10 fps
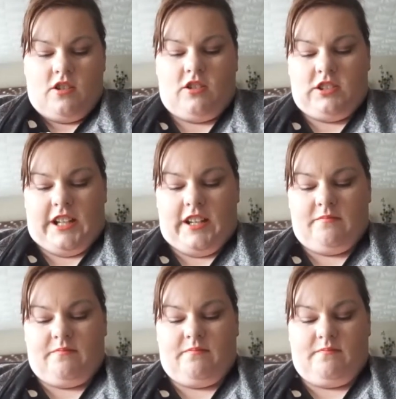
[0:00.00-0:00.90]
on
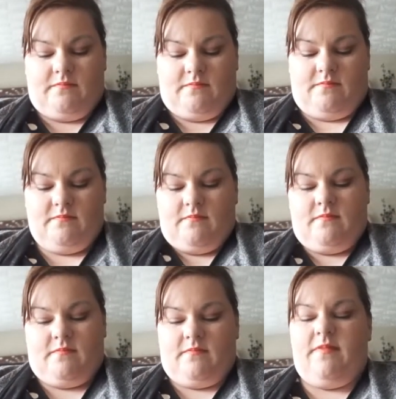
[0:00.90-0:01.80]
like
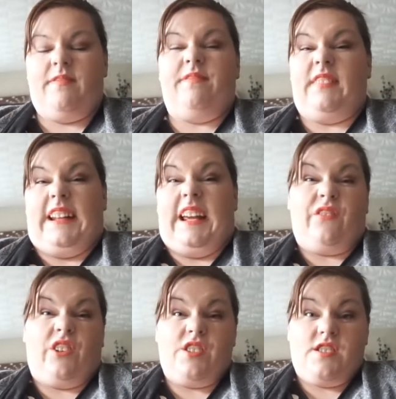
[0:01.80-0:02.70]

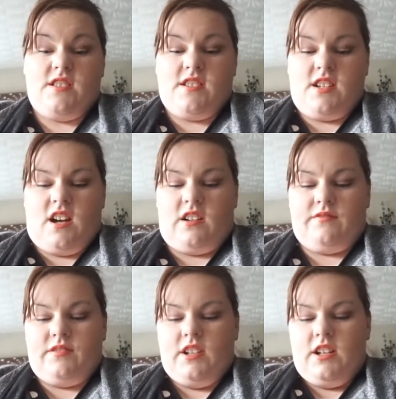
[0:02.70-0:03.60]
flavours and
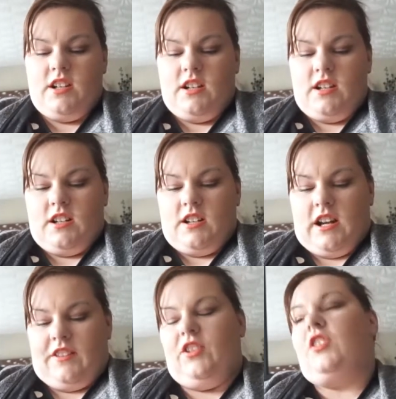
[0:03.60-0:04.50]
stuff.
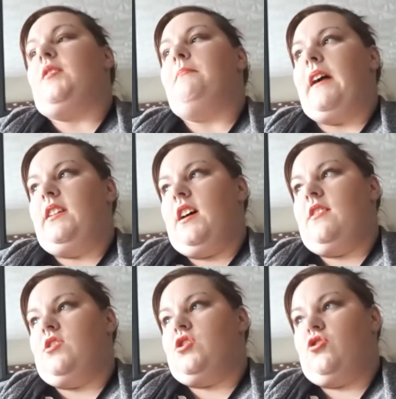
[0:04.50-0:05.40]
I thought the mint
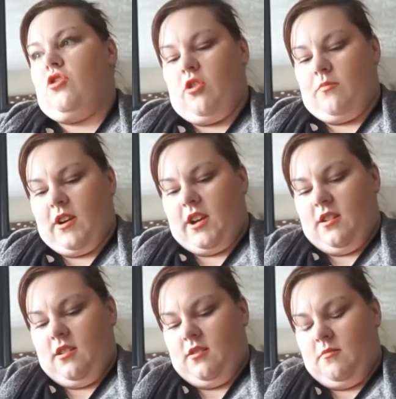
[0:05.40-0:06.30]
and the strawberry
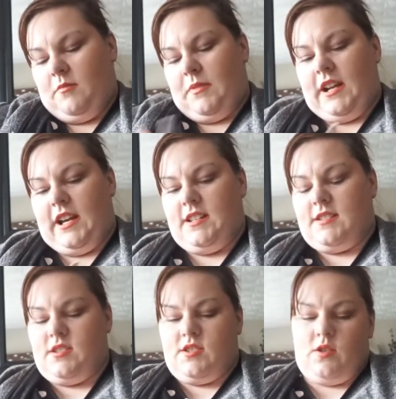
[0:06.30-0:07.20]
would be nice.
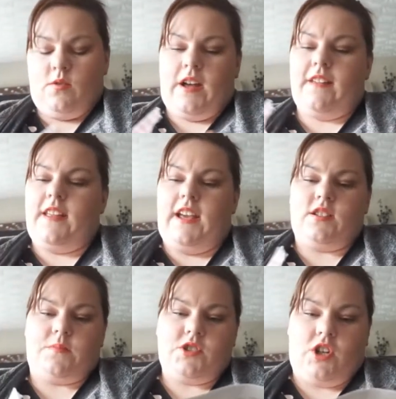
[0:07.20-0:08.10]
So in the
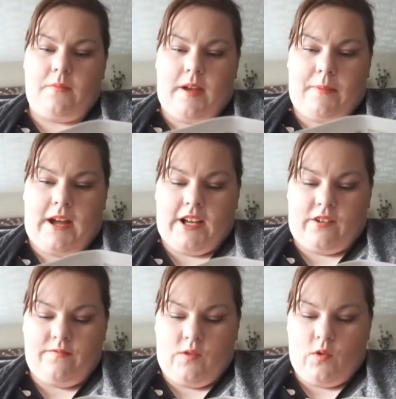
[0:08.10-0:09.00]
end up she got me a pack
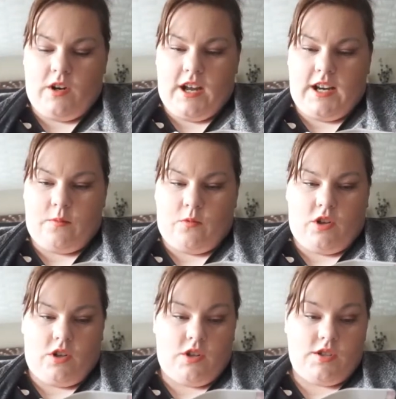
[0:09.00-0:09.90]
of 4 and it
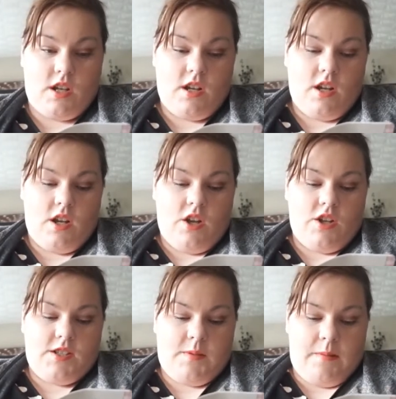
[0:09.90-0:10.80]
was
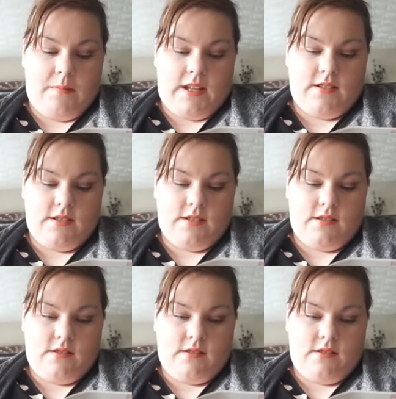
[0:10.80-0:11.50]
sweet mint,